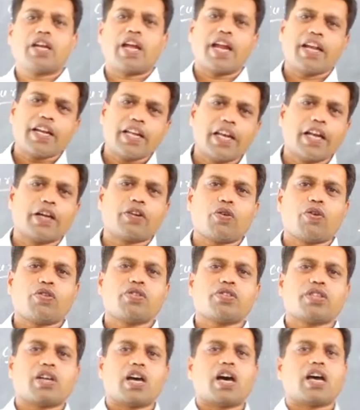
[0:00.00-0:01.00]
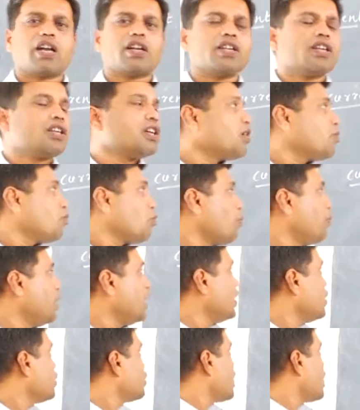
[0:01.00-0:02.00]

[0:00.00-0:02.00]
and electrons are mobility